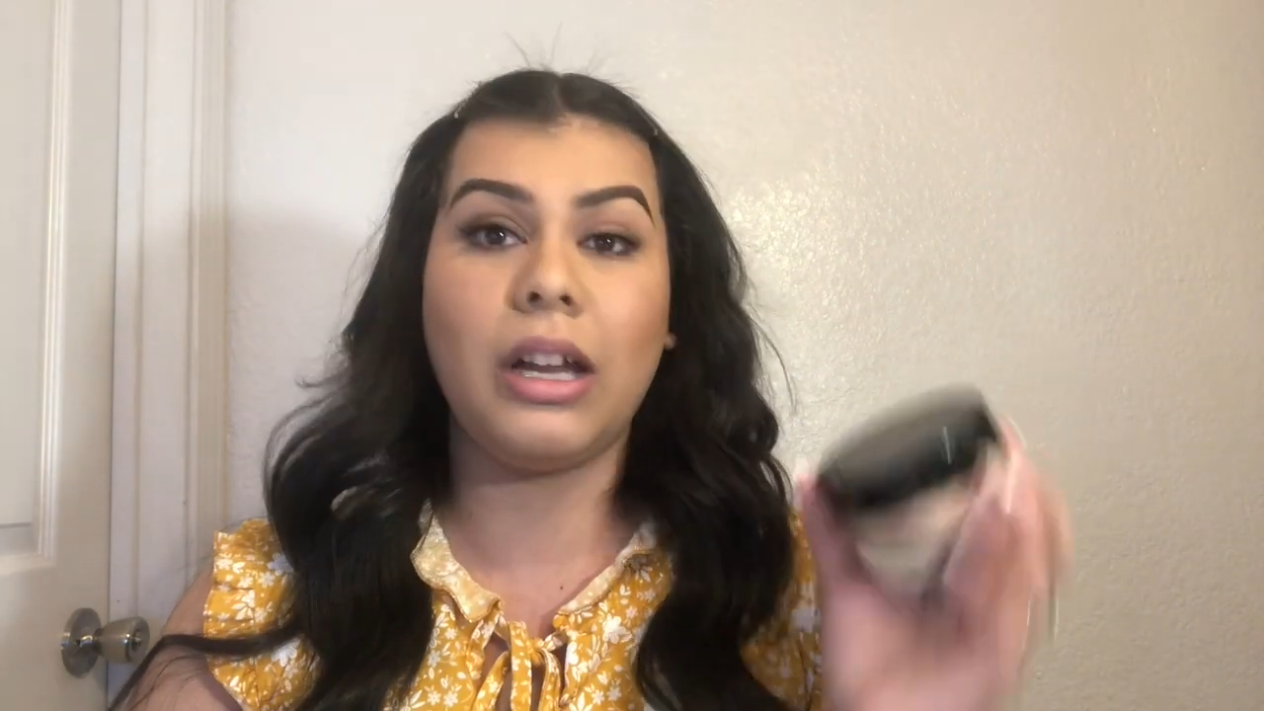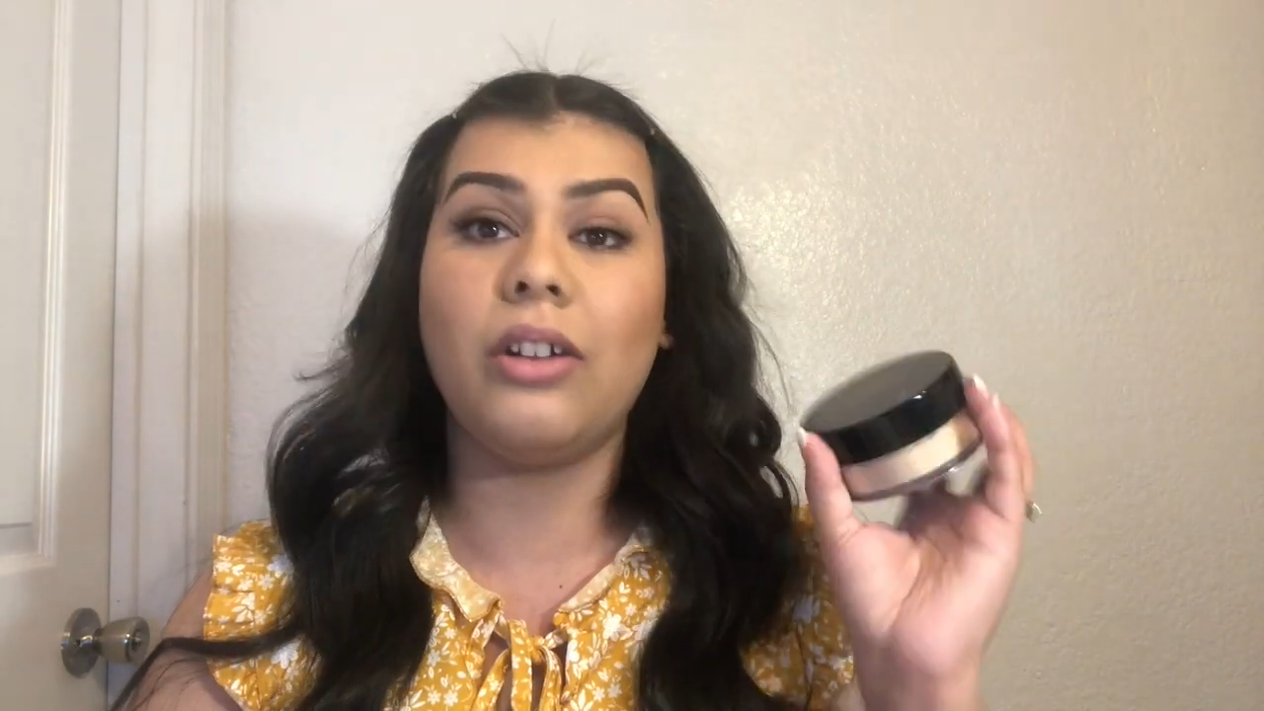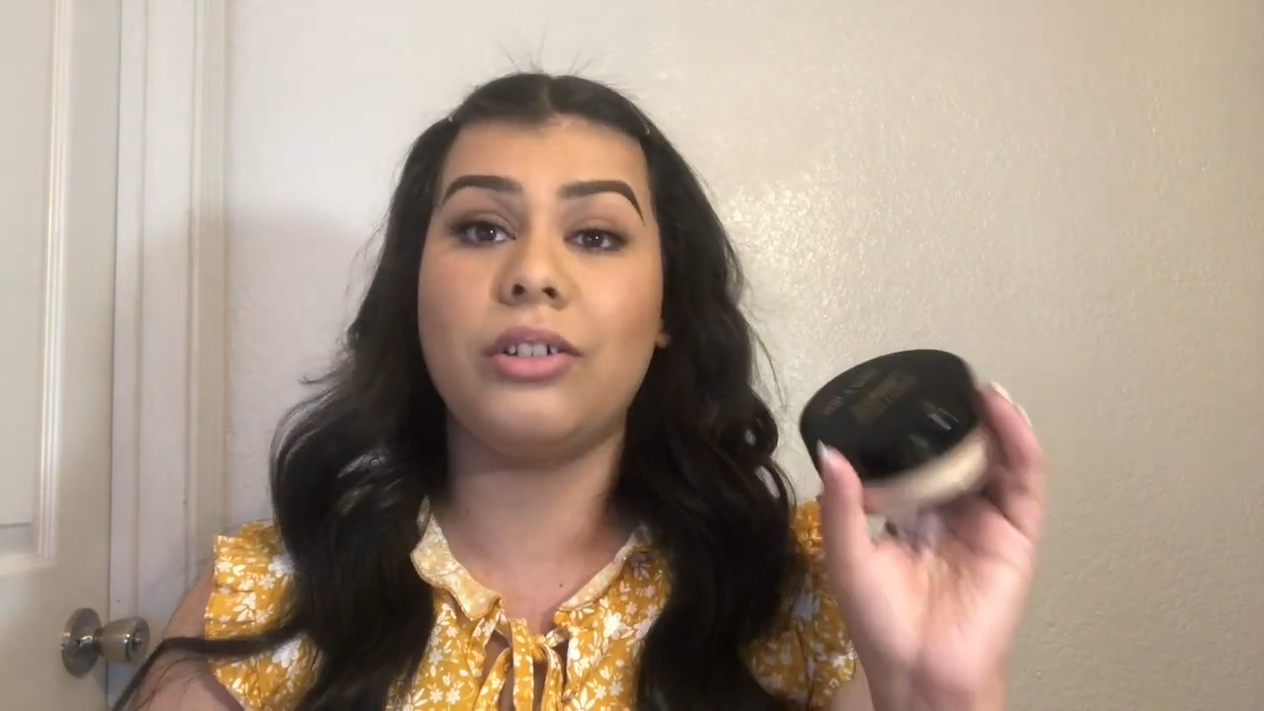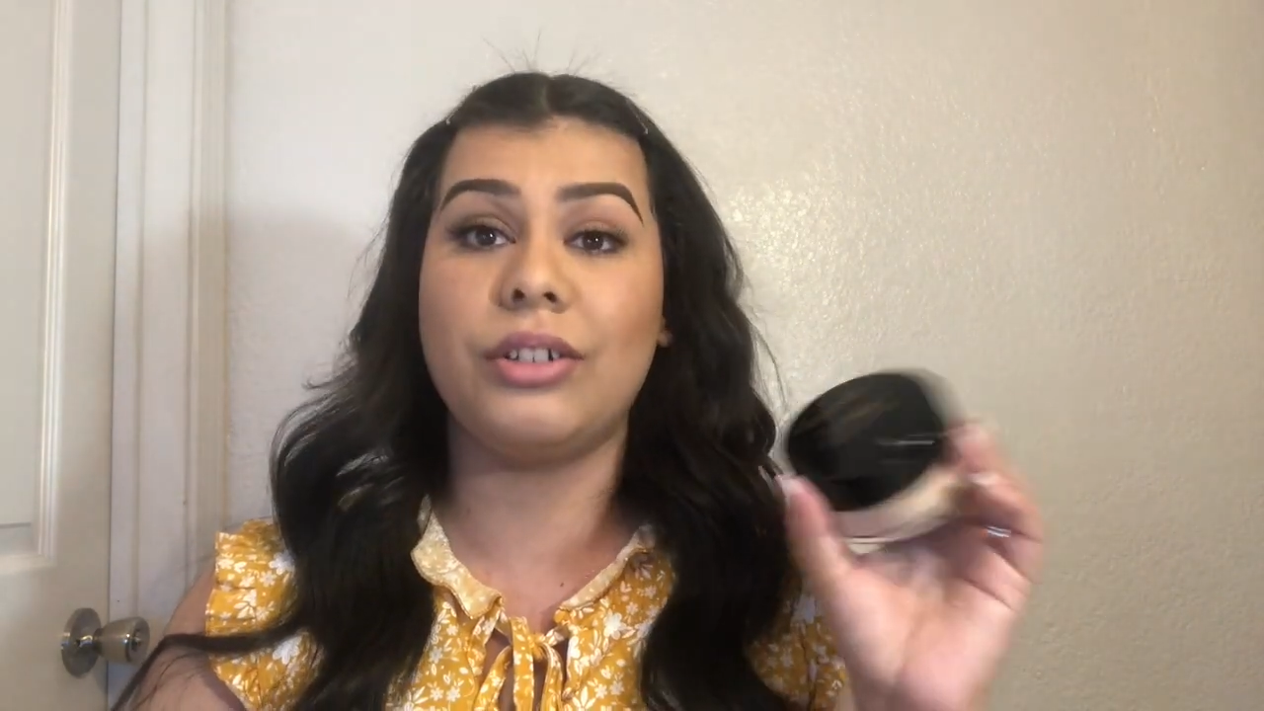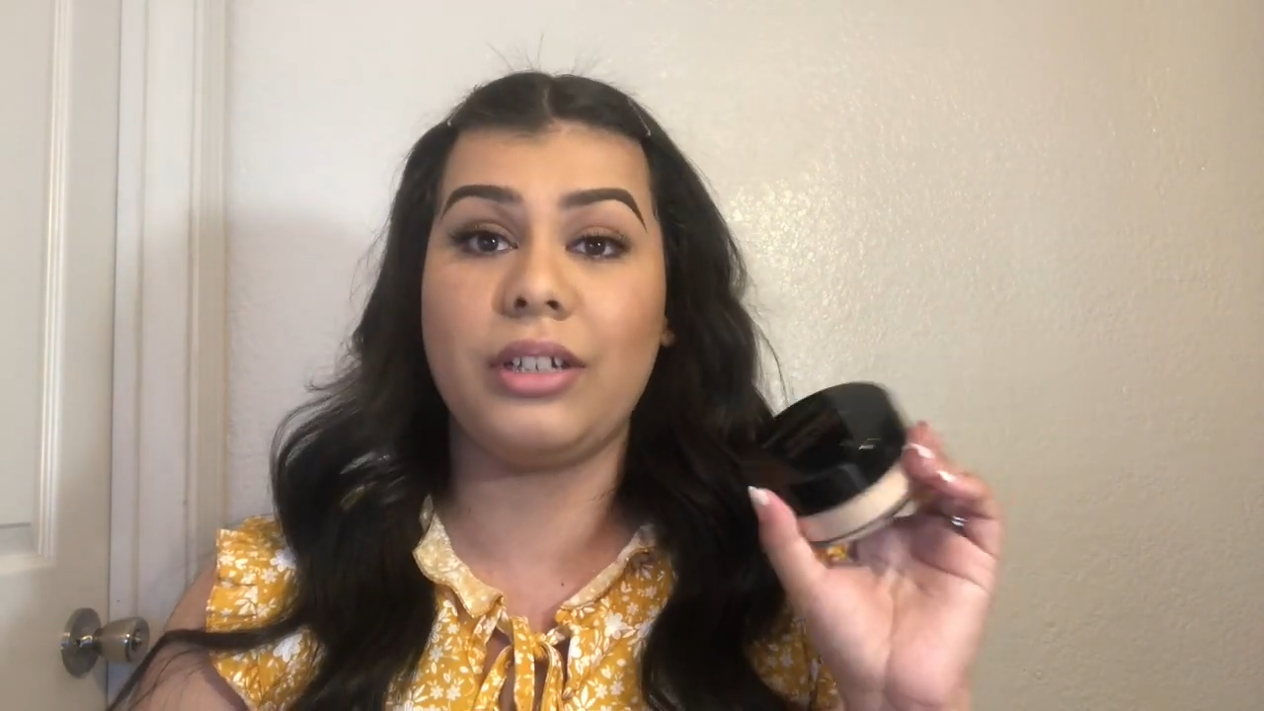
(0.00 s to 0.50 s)

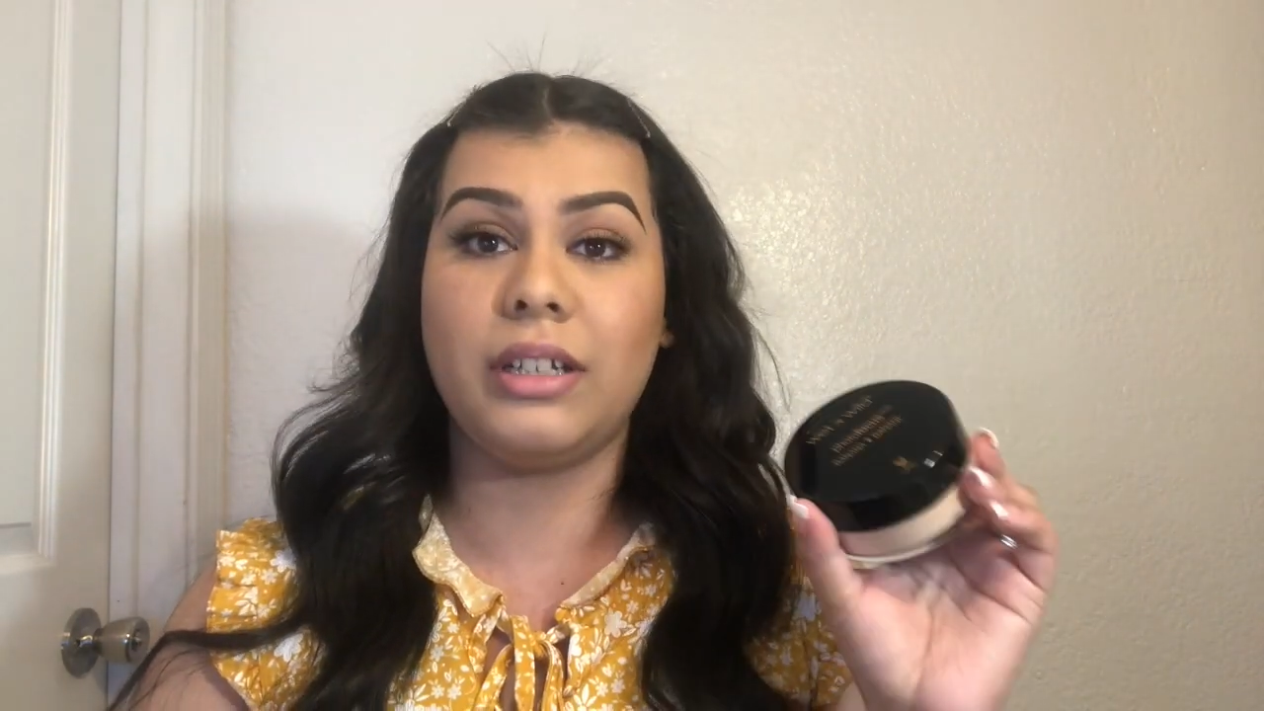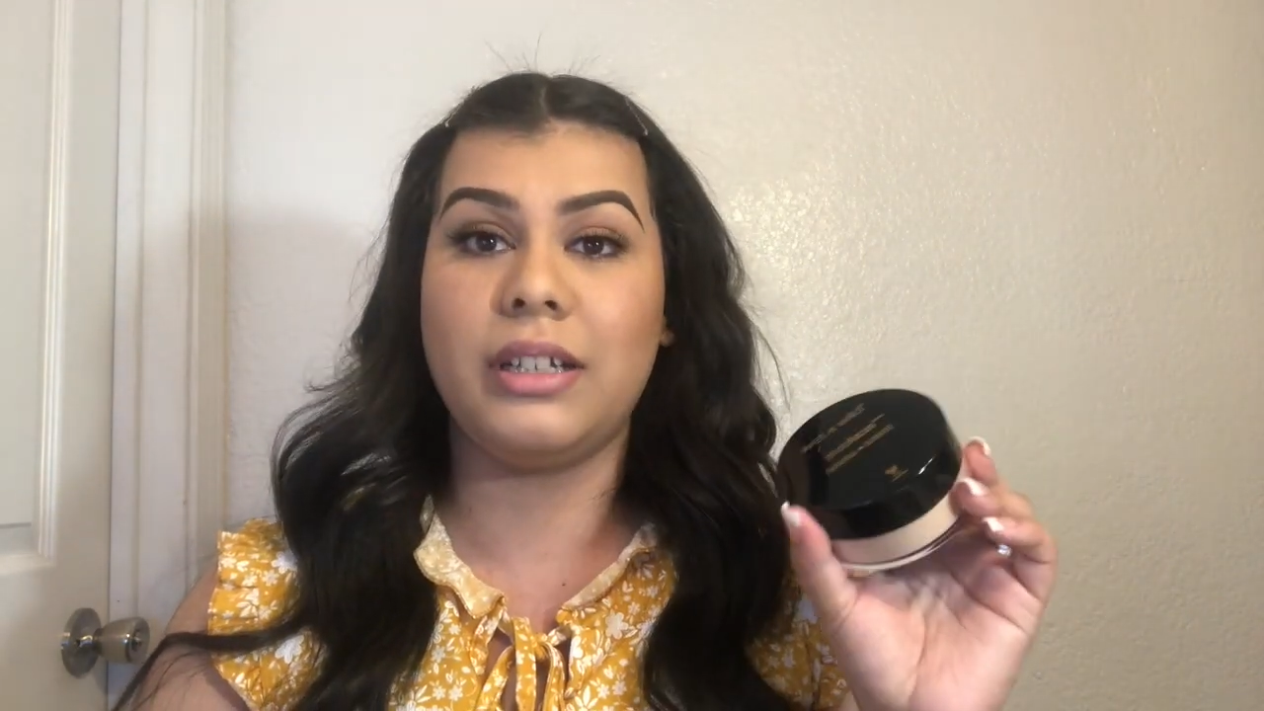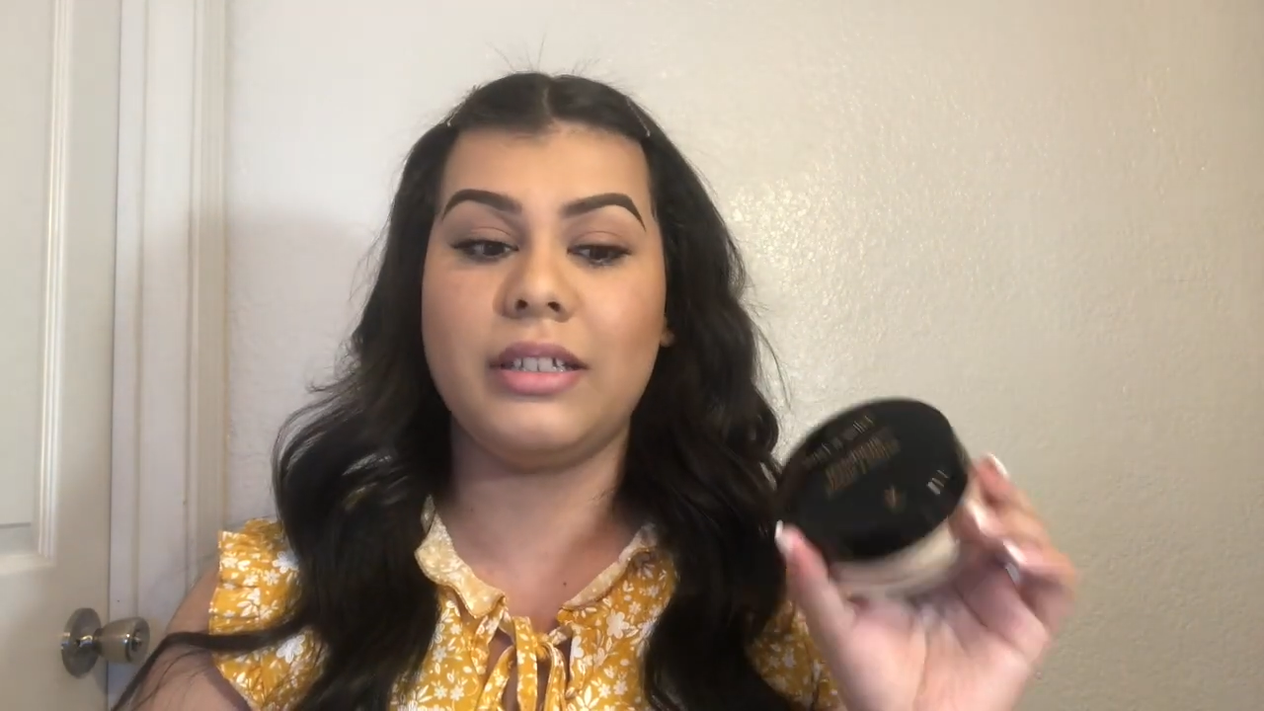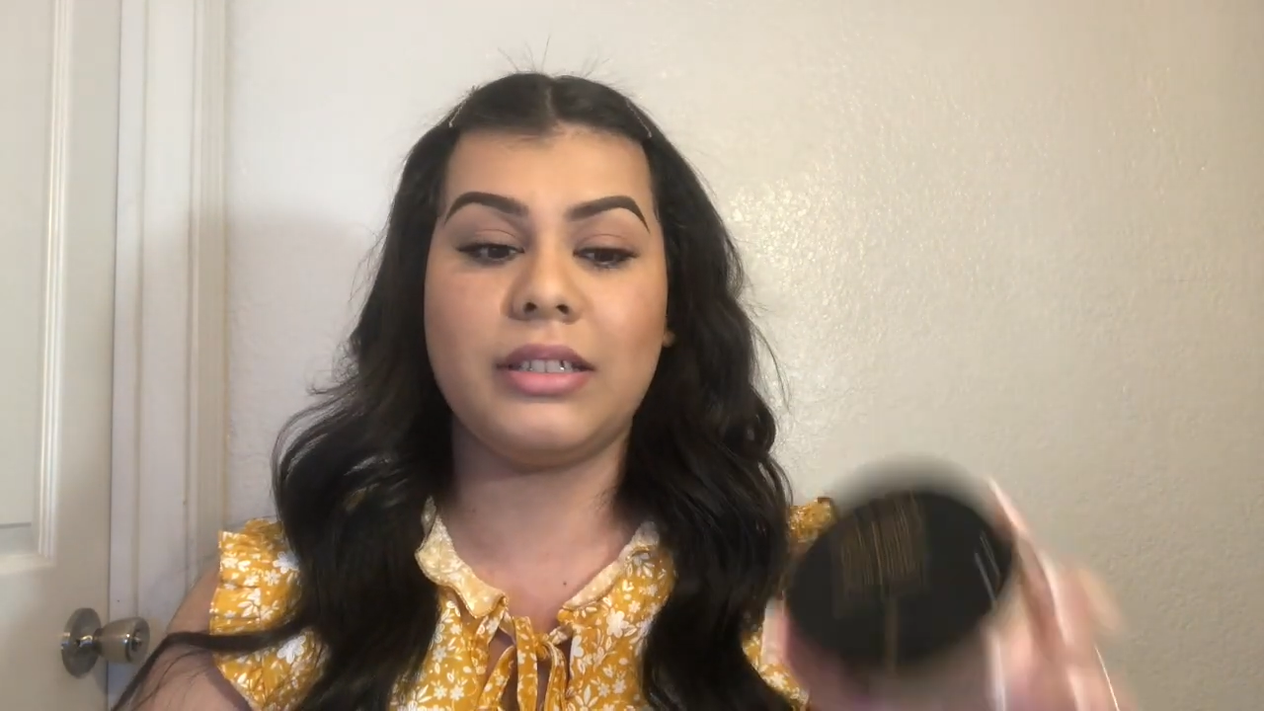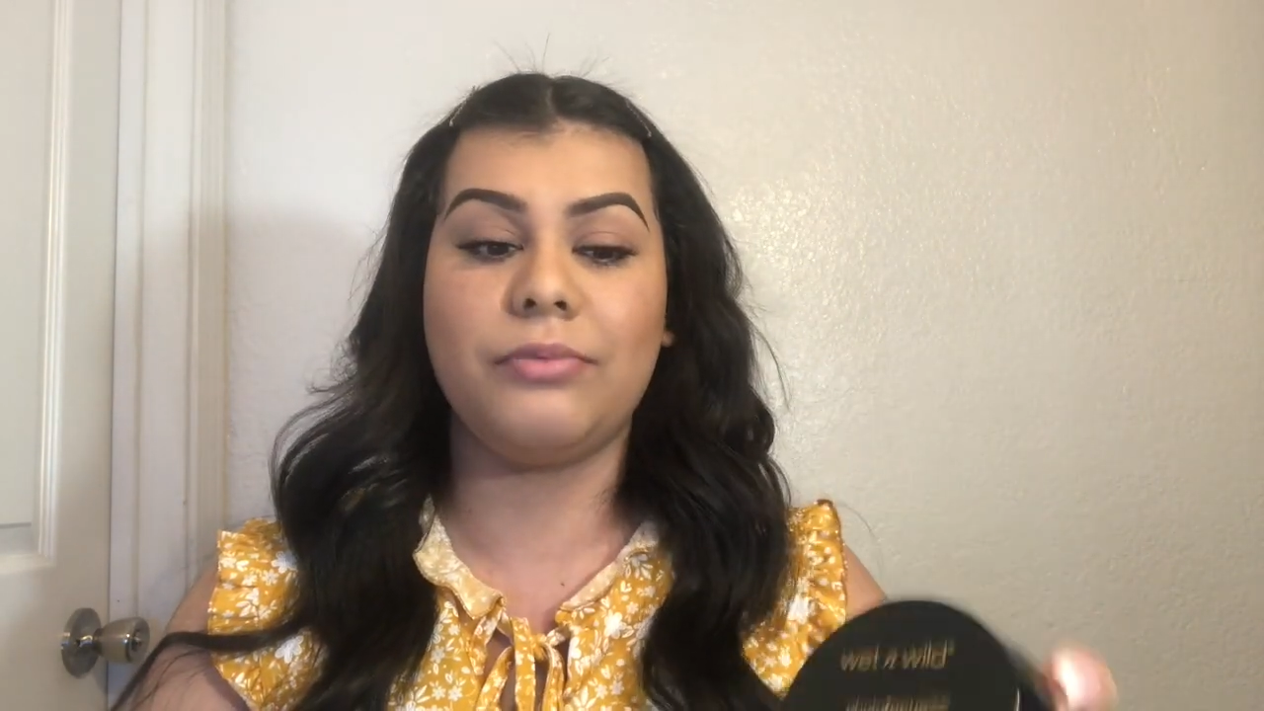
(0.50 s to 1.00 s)
how good it is,